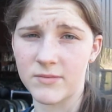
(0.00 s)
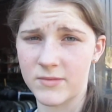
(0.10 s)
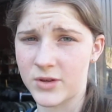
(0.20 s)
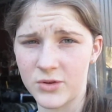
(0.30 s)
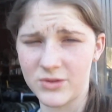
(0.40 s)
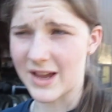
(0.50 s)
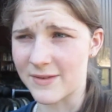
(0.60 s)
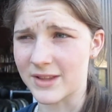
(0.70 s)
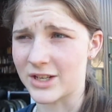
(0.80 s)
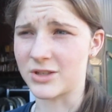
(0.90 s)
you
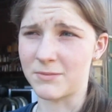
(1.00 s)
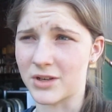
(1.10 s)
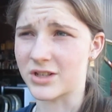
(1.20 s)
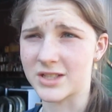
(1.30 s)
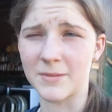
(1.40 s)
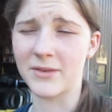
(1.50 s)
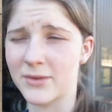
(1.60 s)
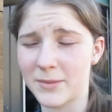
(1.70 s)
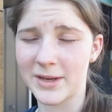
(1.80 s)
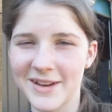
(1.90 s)
definitely should purchase something from me.